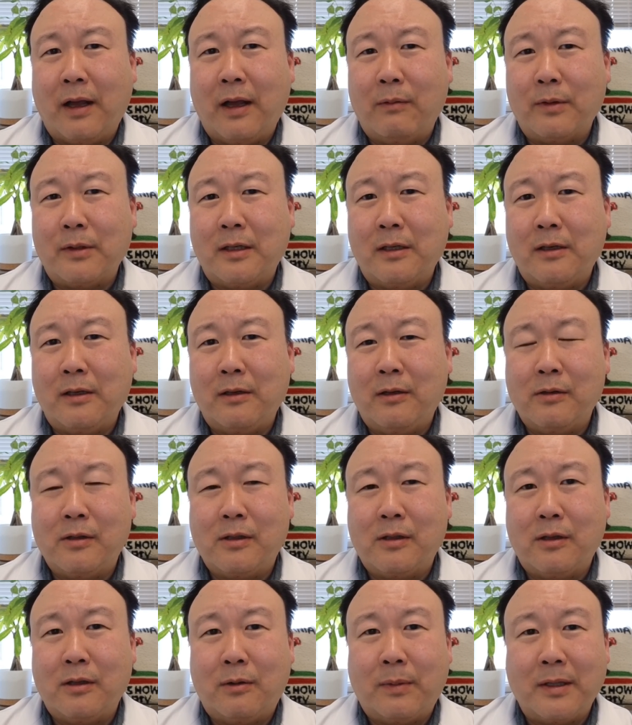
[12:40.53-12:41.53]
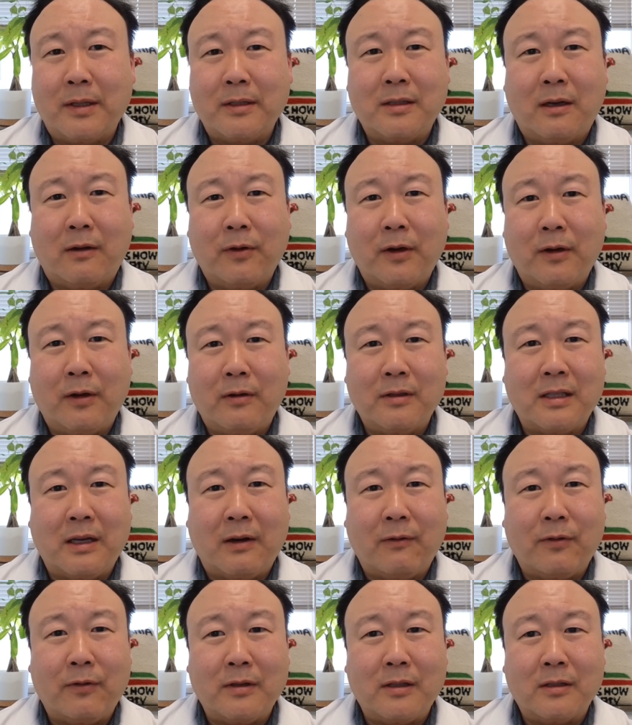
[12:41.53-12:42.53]
Hamilton in Houston or myself here in
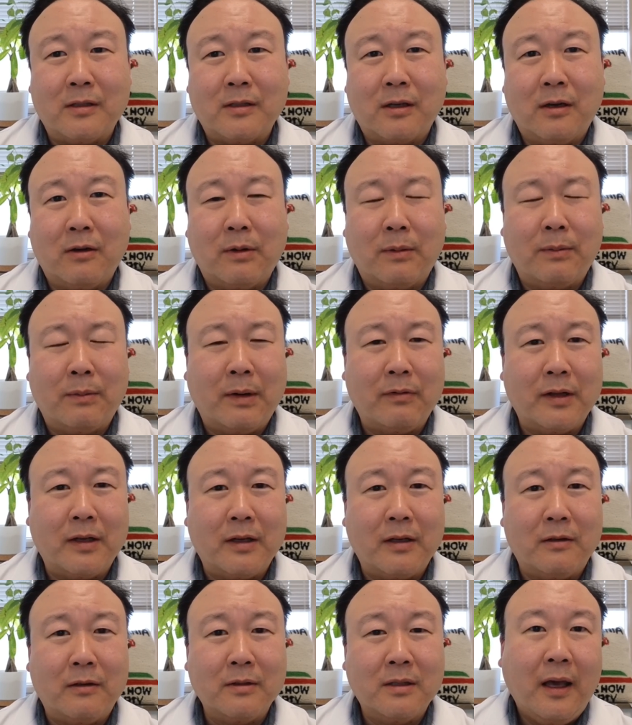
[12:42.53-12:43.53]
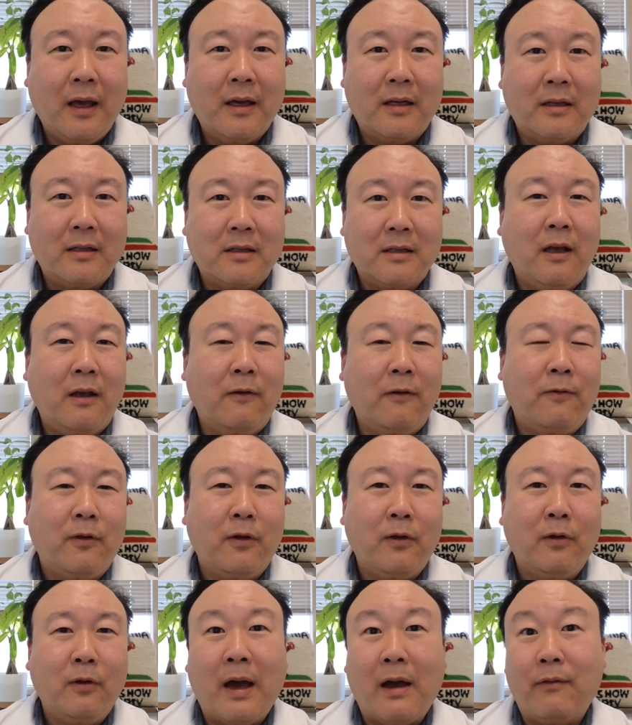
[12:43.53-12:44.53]
San Francisco or Beverly Hills. And if
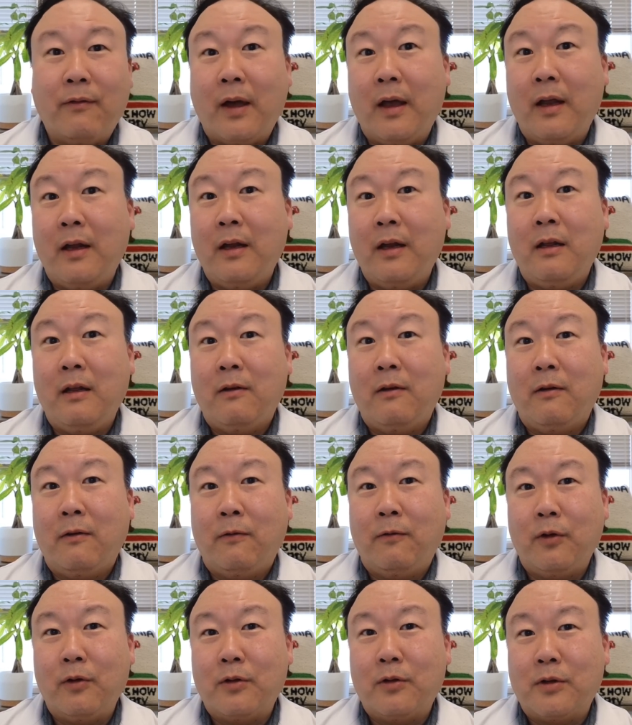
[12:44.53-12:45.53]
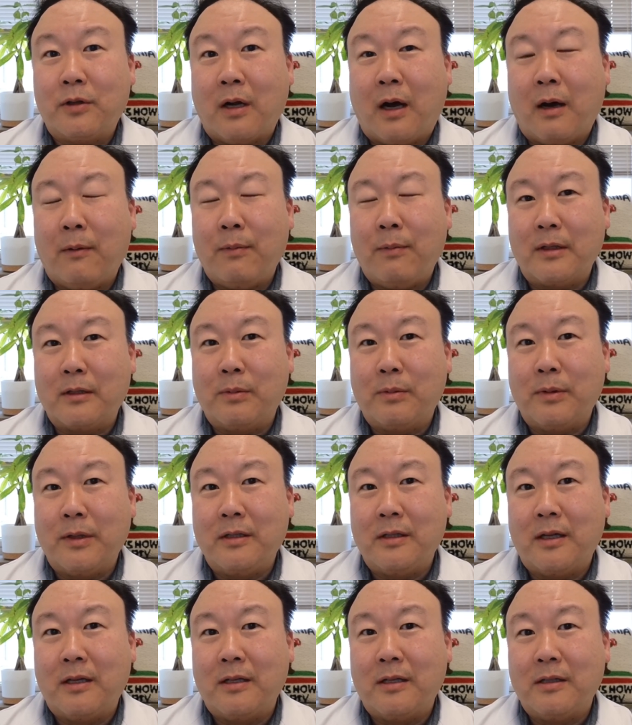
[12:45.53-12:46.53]
you have any future topics,
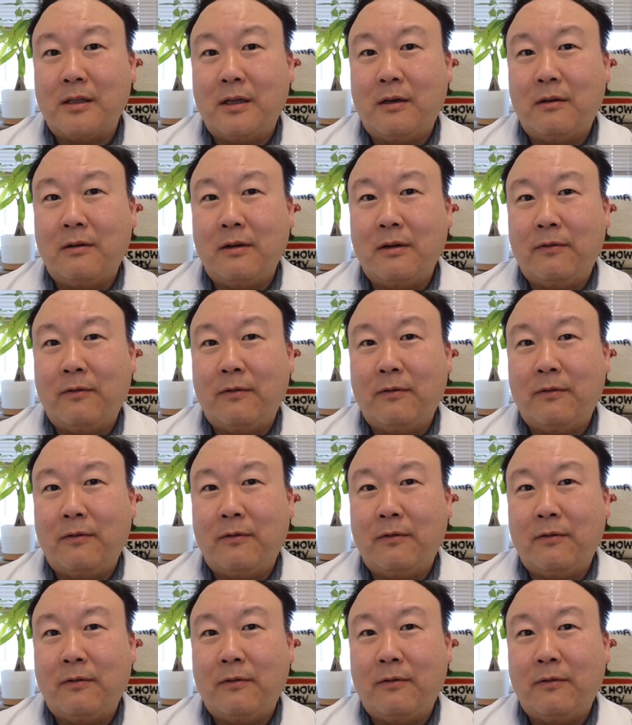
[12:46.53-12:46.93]
please let us know.